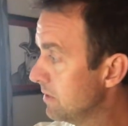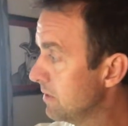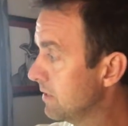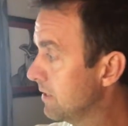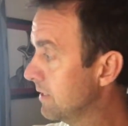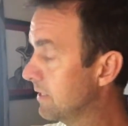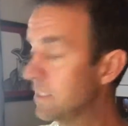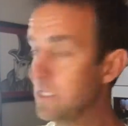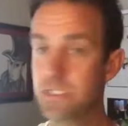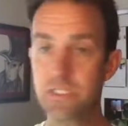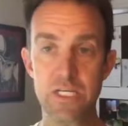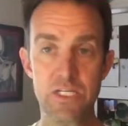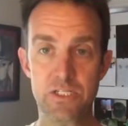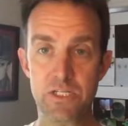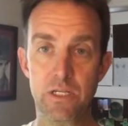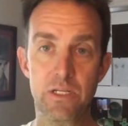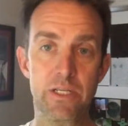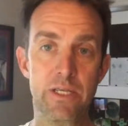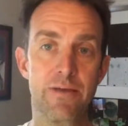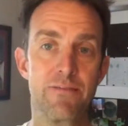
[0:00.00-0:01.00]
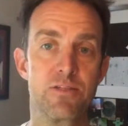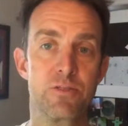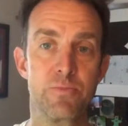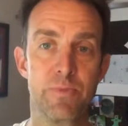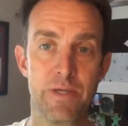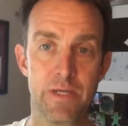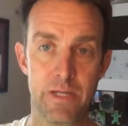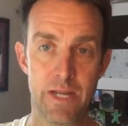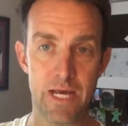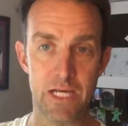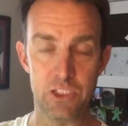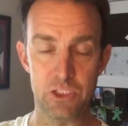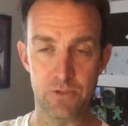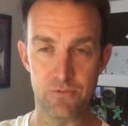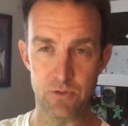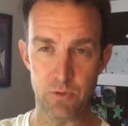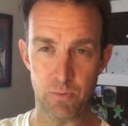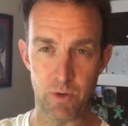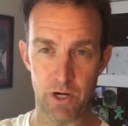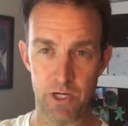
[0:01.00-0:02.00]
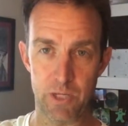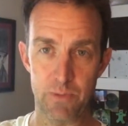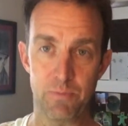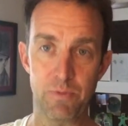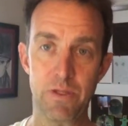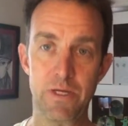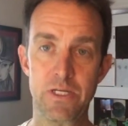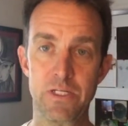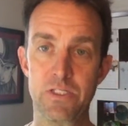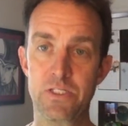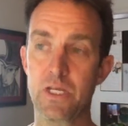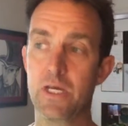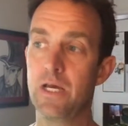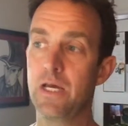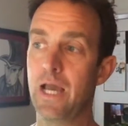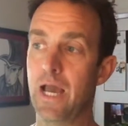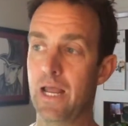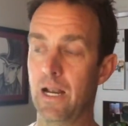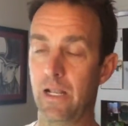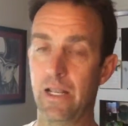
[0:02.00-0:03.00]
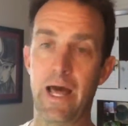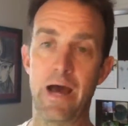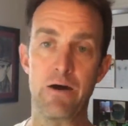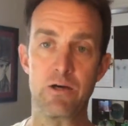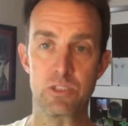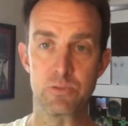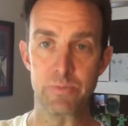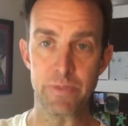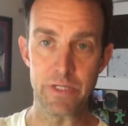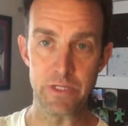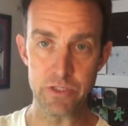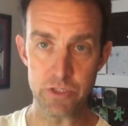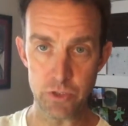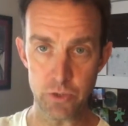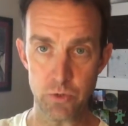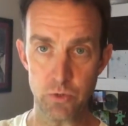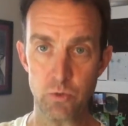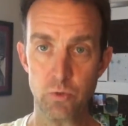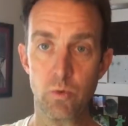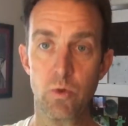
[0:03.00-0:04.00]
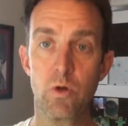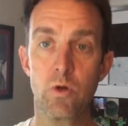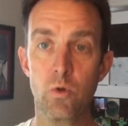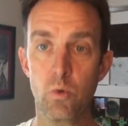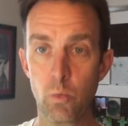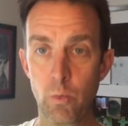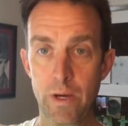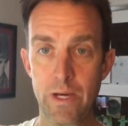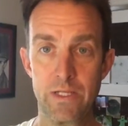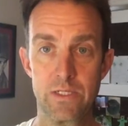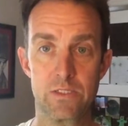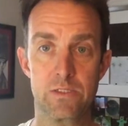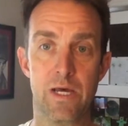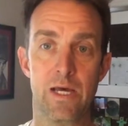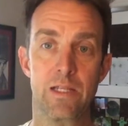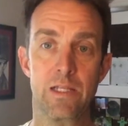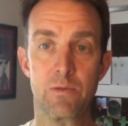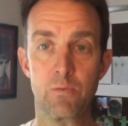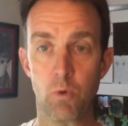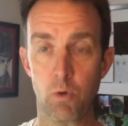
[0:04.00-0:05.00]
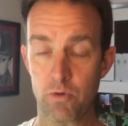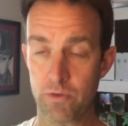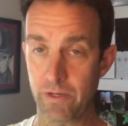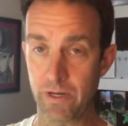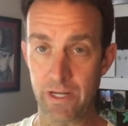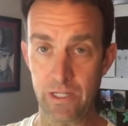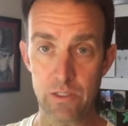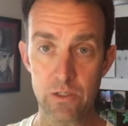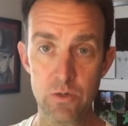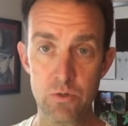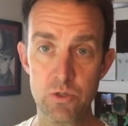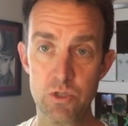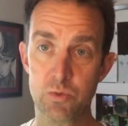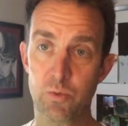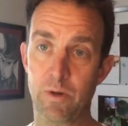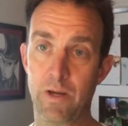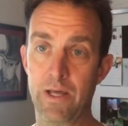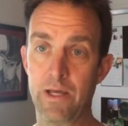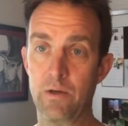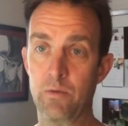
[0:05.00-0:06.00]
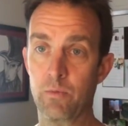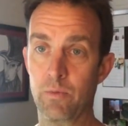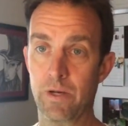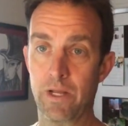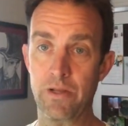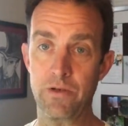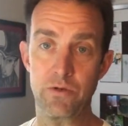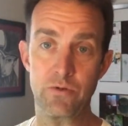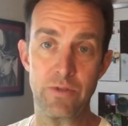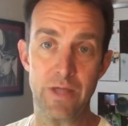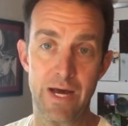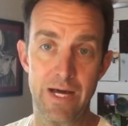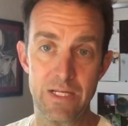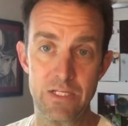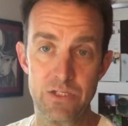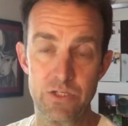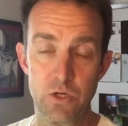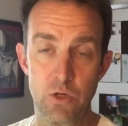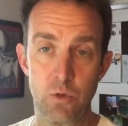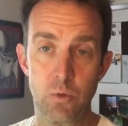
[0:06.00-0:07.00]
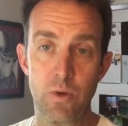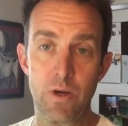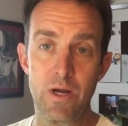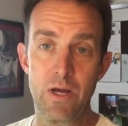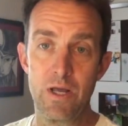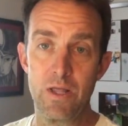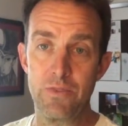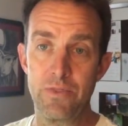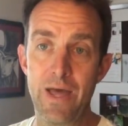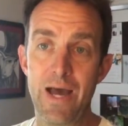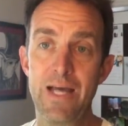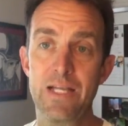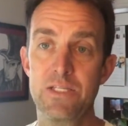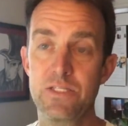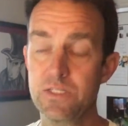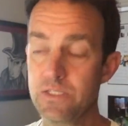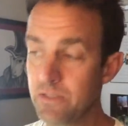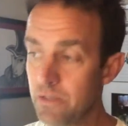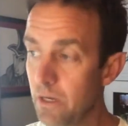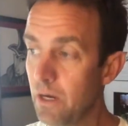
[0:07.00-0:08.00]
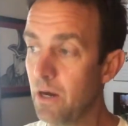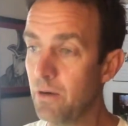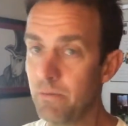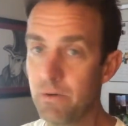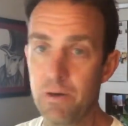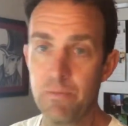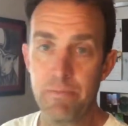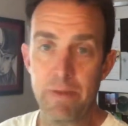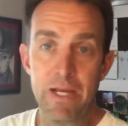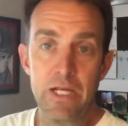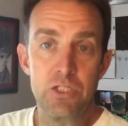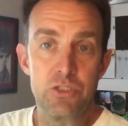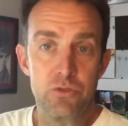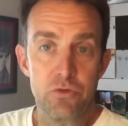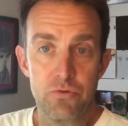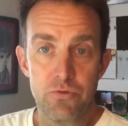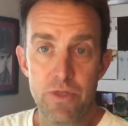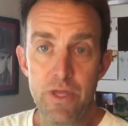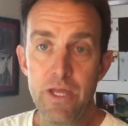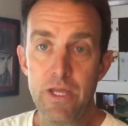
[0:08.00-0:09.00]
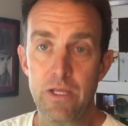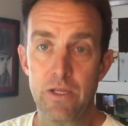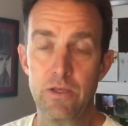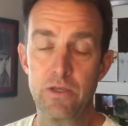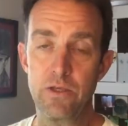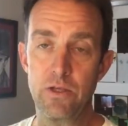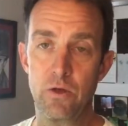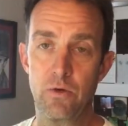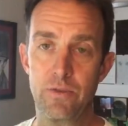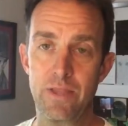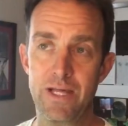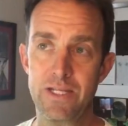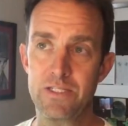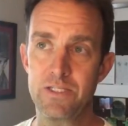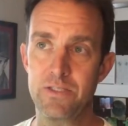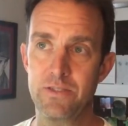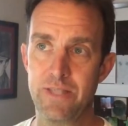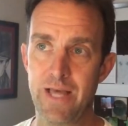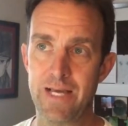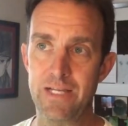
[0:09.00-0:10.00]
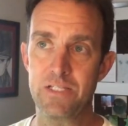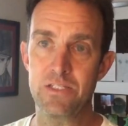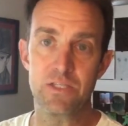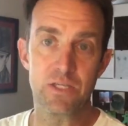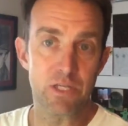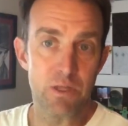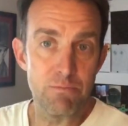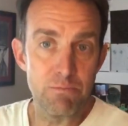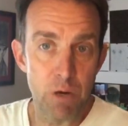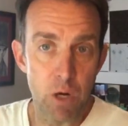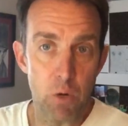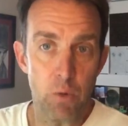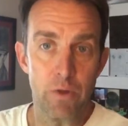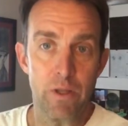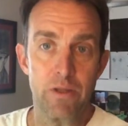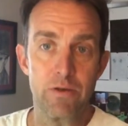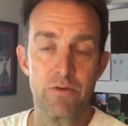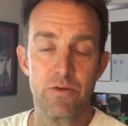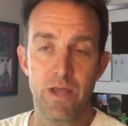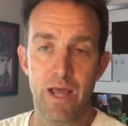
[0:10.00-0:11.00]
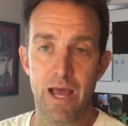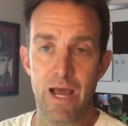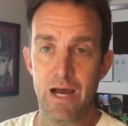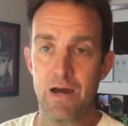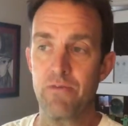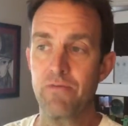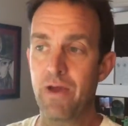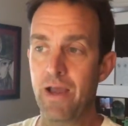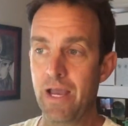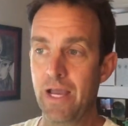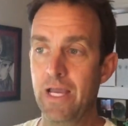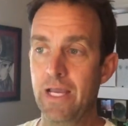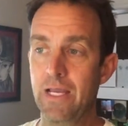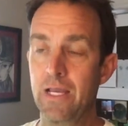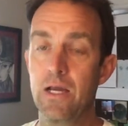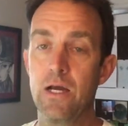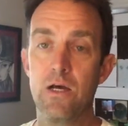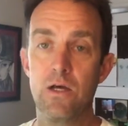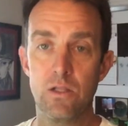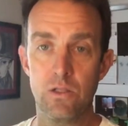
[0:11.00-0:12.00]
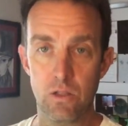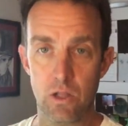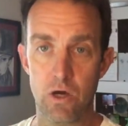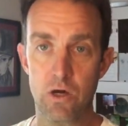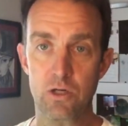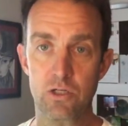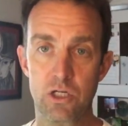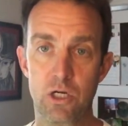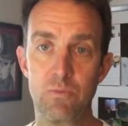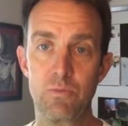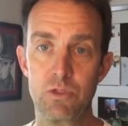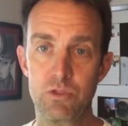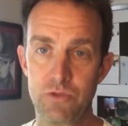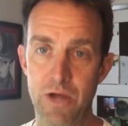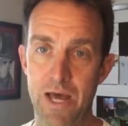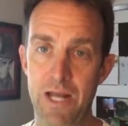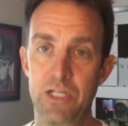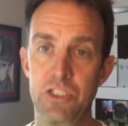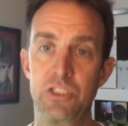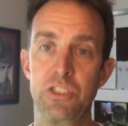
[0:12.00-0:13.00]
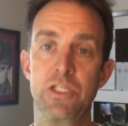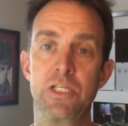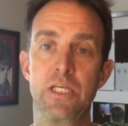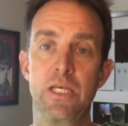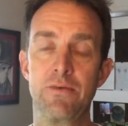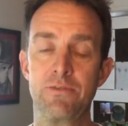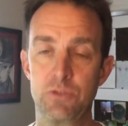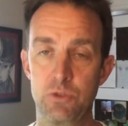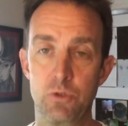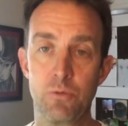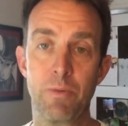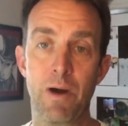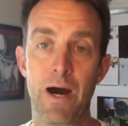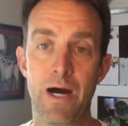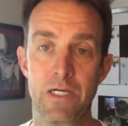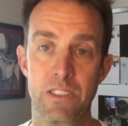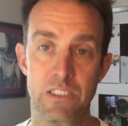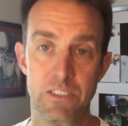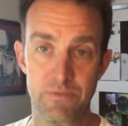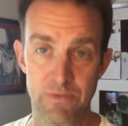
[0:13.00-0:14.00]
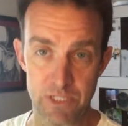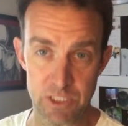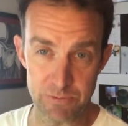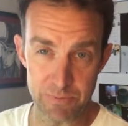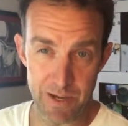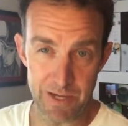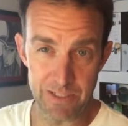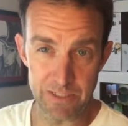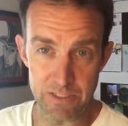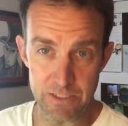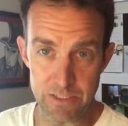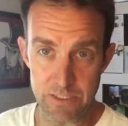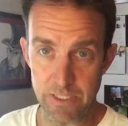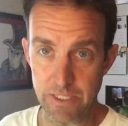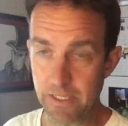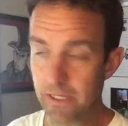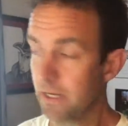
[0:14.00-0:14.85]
consistently gives me an edge over the marketplace, and allows me to win slightly more than I lose when I do that. So that's a major thing. That's the component to have a long-term strategy that gives you a positive expectancy.